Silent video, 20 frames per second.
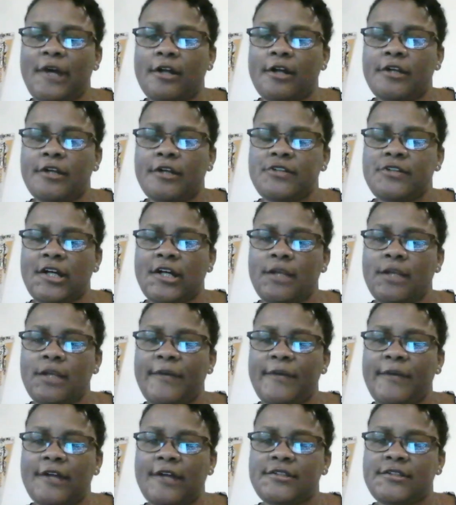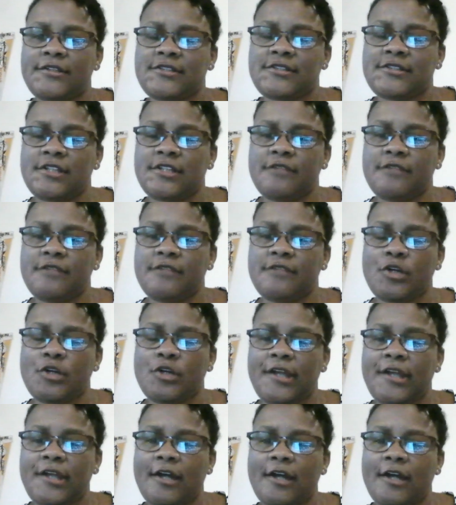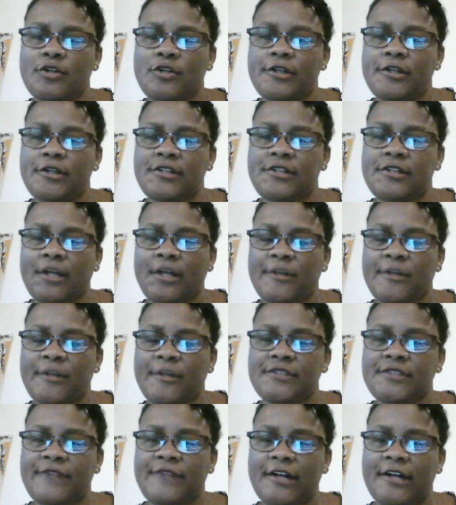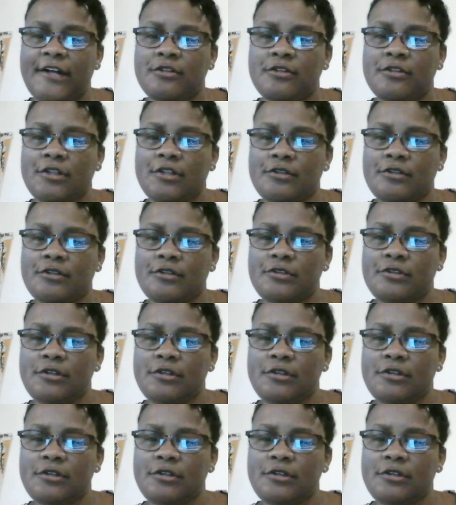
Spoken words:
Are you talking about the CD4 count or are you talking about the viral load?